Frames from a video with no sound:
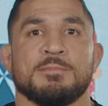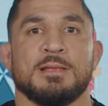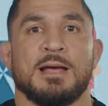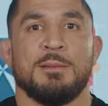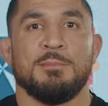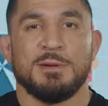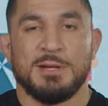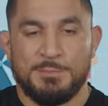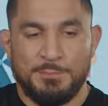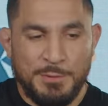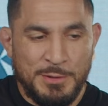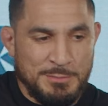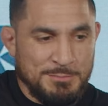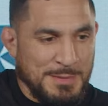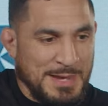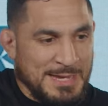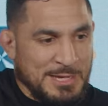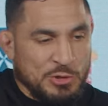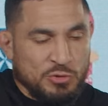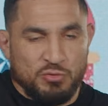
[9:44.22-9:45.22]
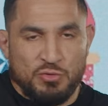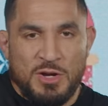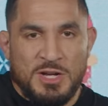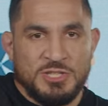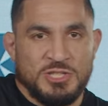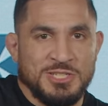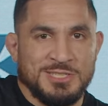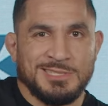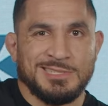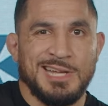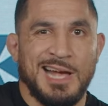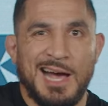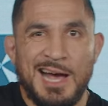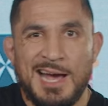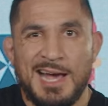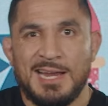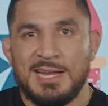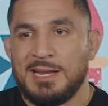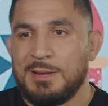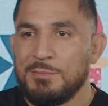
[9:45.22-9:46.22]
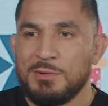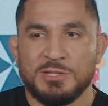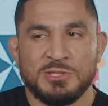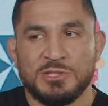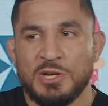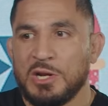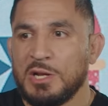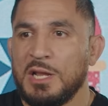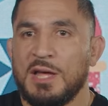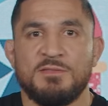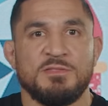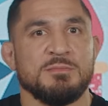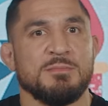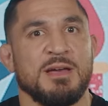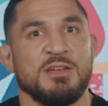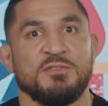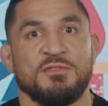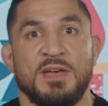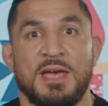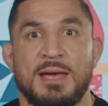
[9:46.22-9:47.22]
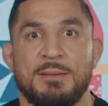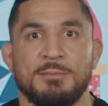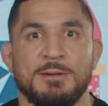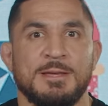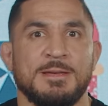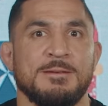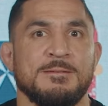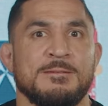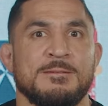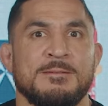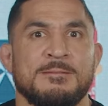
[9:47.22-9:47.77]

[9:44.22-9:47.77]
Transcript: I'm going to put my grudge aside and I'm going to start loving my family.